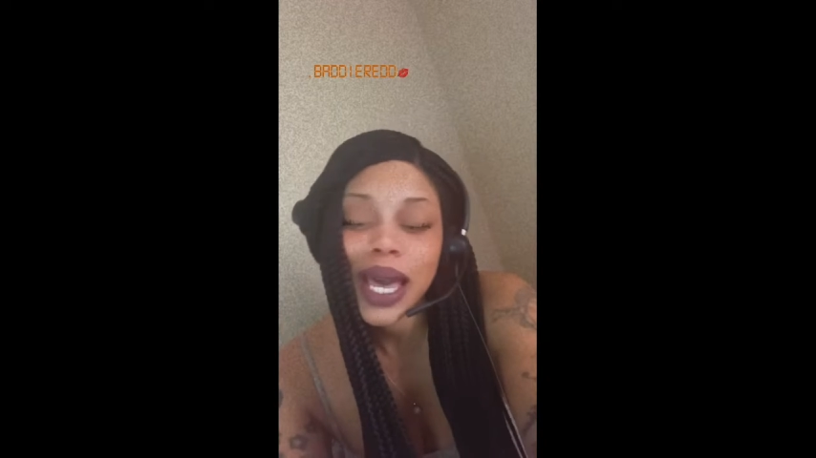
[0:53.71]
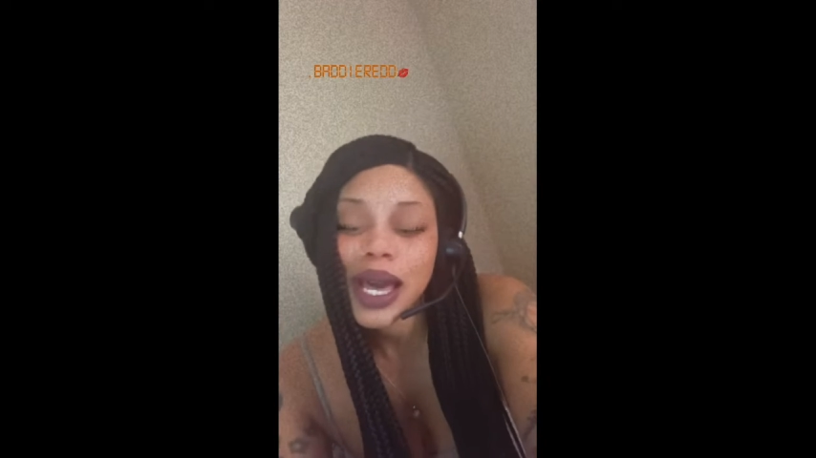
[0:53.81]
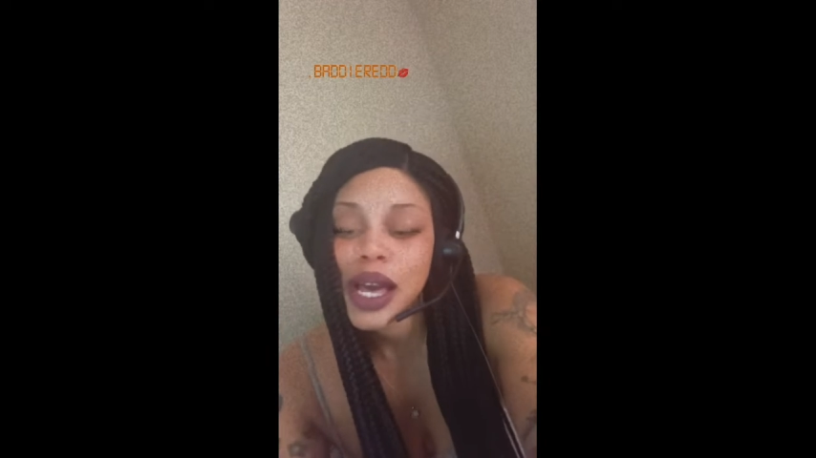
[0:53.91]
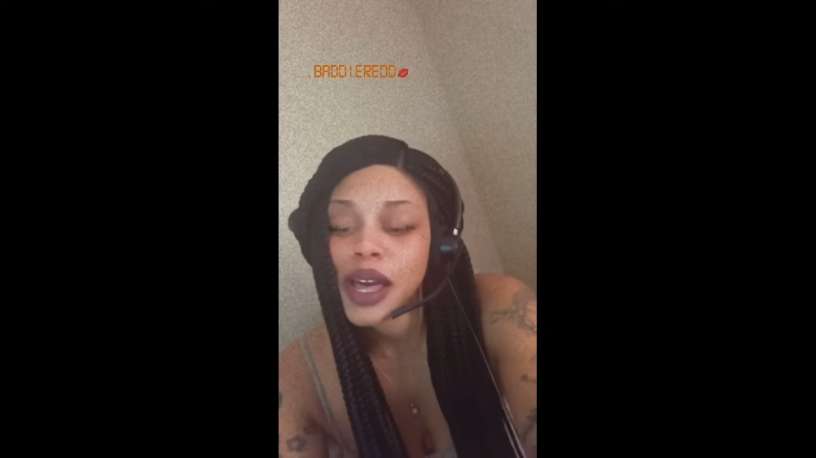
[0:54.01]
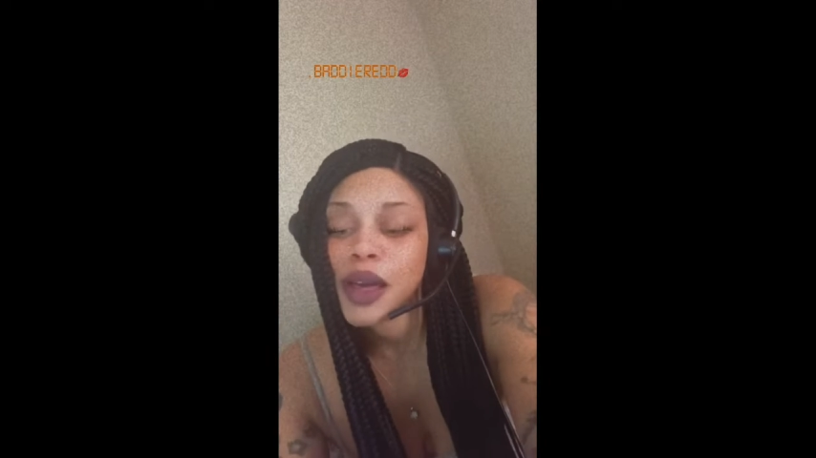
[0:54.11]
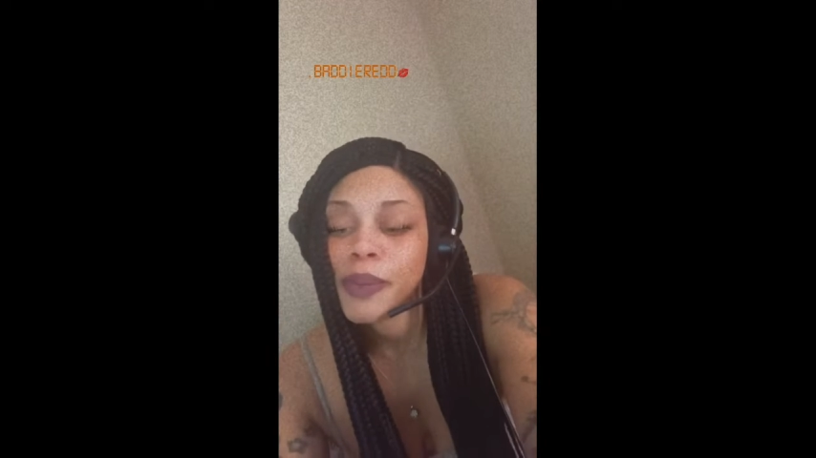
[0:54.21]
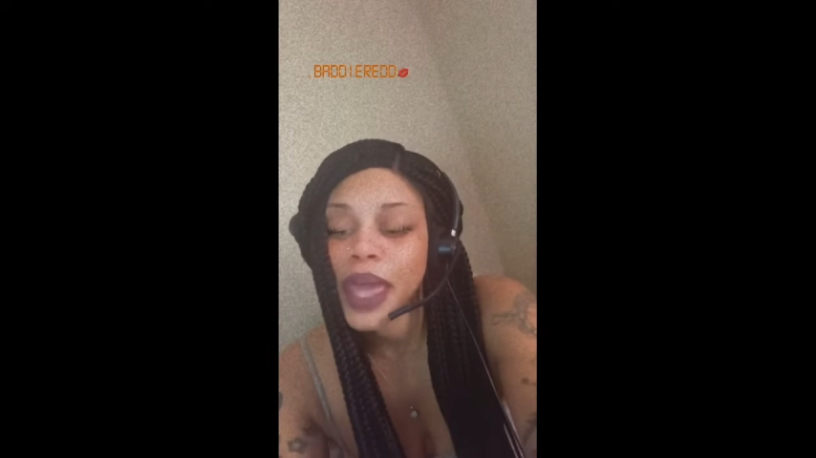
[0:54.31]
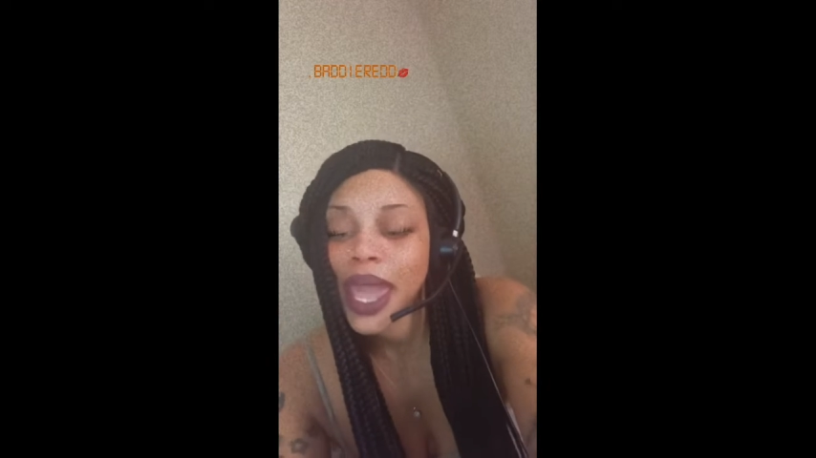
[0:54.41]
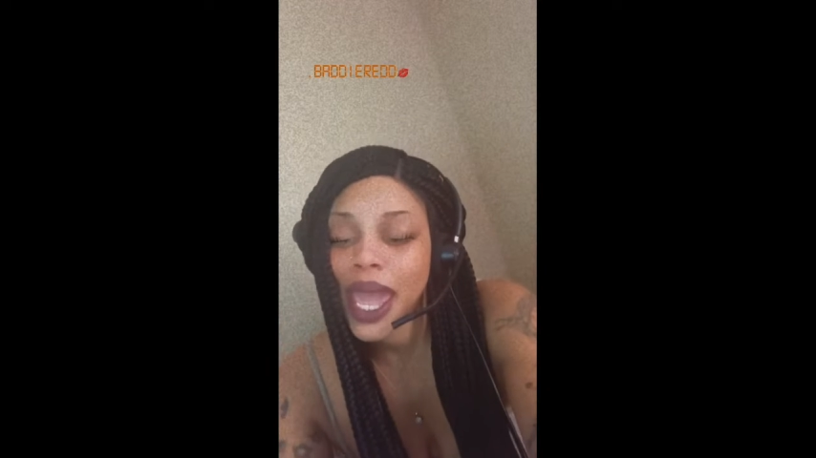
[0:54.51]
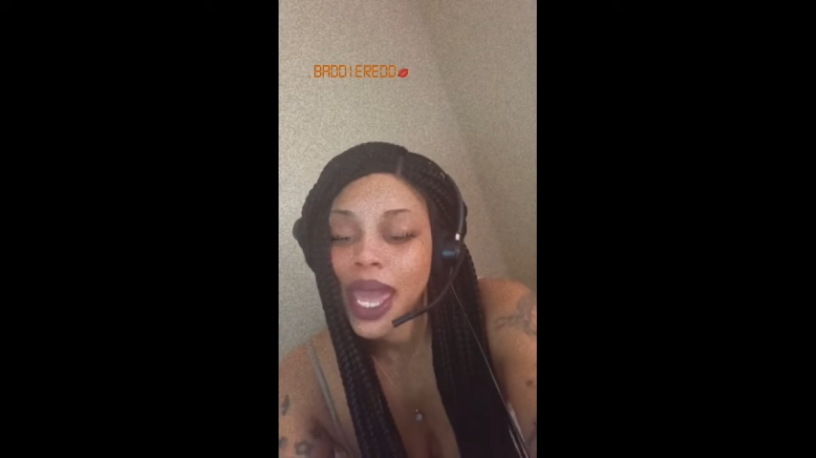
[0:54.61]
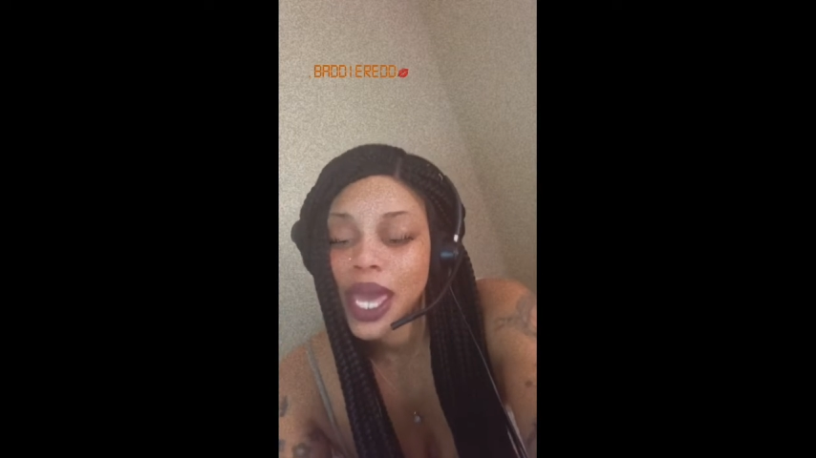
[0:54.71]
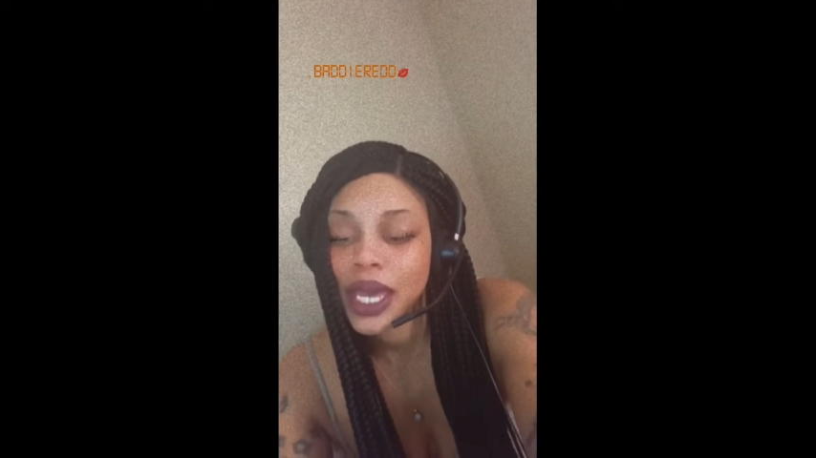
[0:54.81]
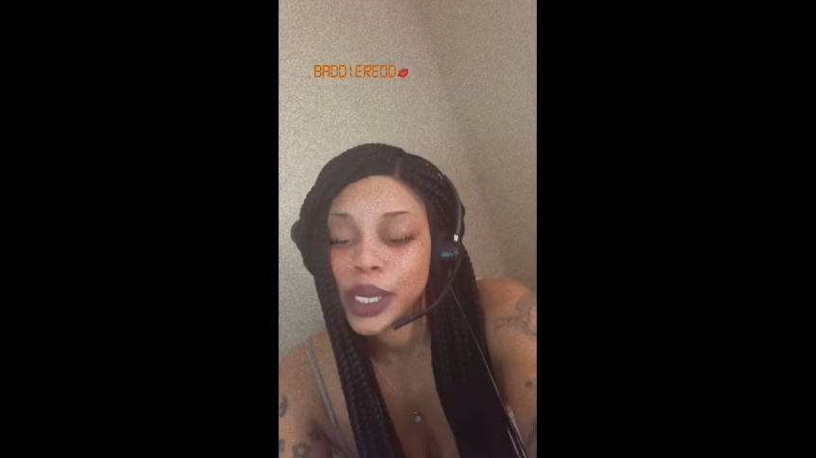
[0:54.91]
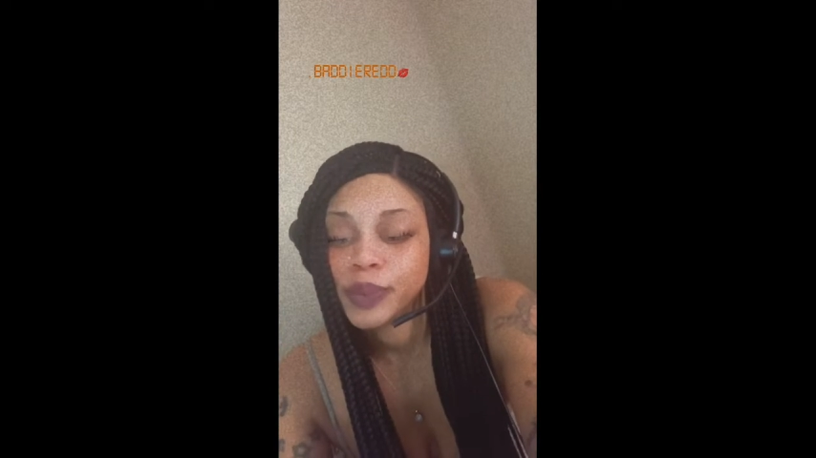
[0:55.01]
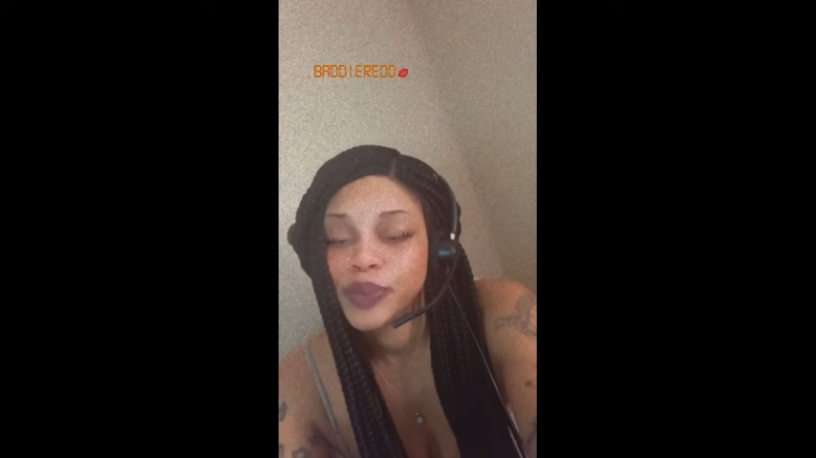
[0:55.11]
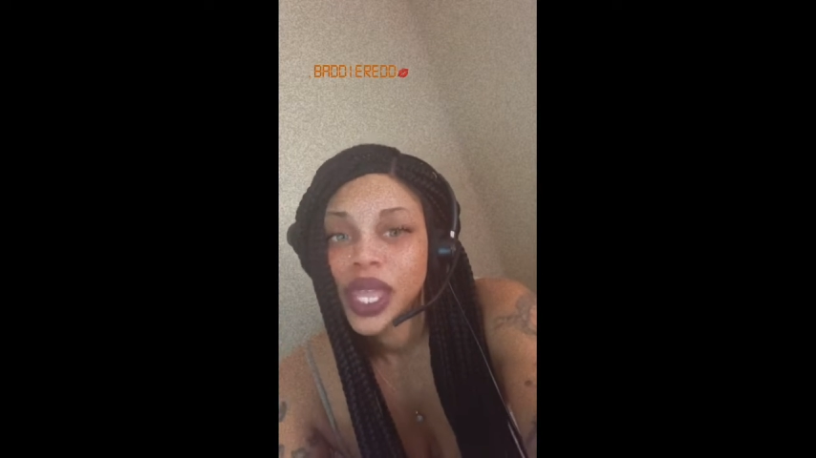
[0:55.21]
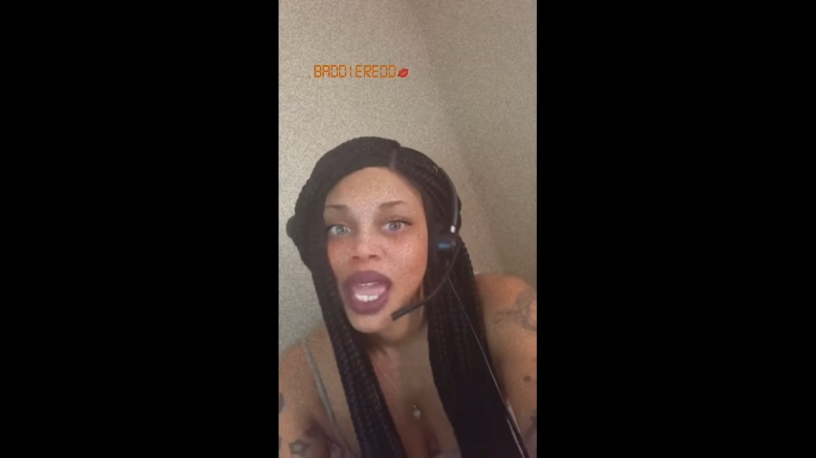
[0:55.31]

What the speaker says: up, and